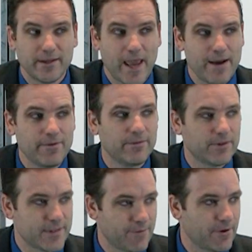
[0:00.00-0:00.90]
They
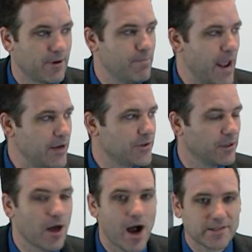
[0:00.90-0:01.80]
suffered
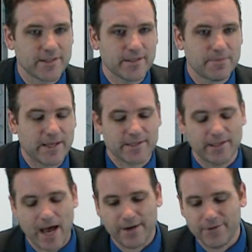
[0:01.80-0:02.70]
major losses because
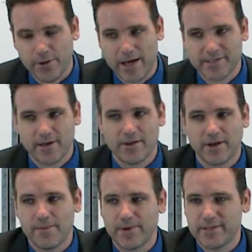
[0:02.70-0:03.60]
a lot of US and other
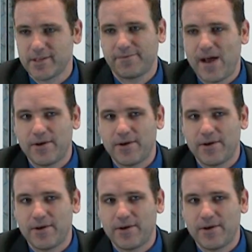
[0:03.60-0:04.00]
companies just